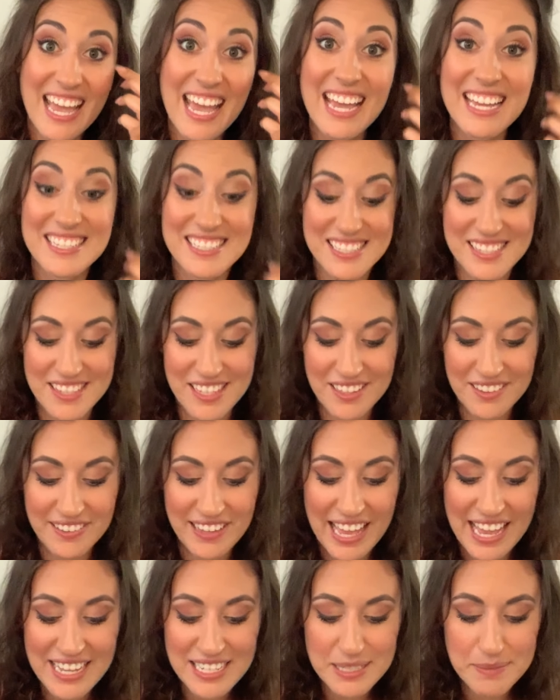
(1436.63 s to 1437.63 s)
It's the
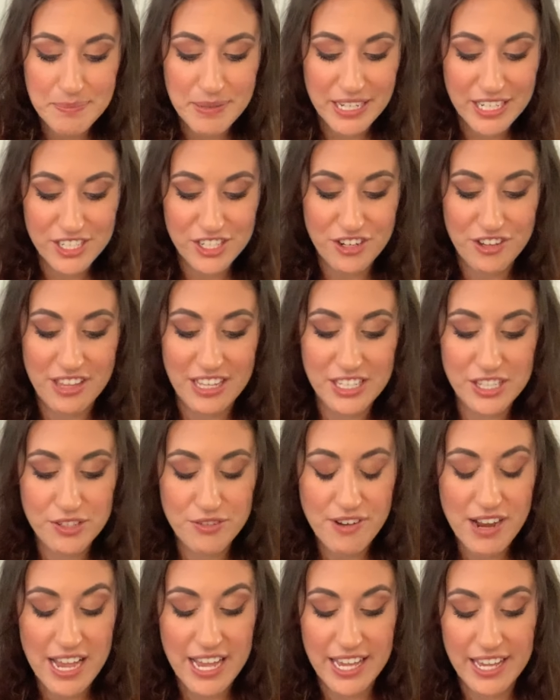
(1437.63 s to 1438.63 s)
last picture, that's
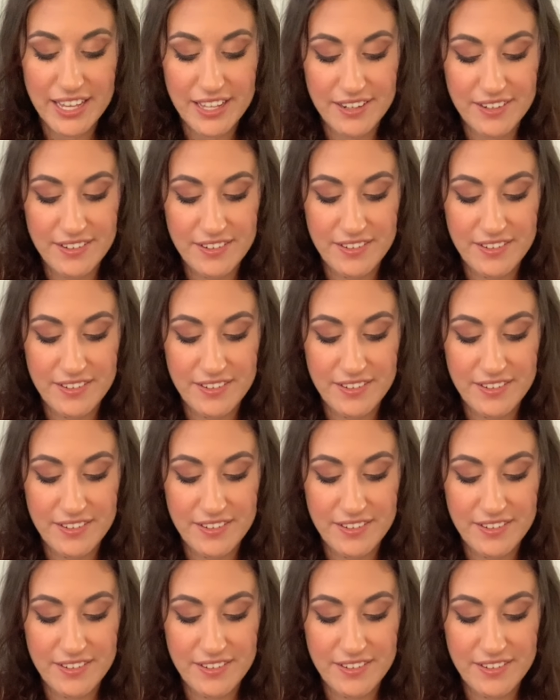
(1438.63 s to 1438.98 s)
right.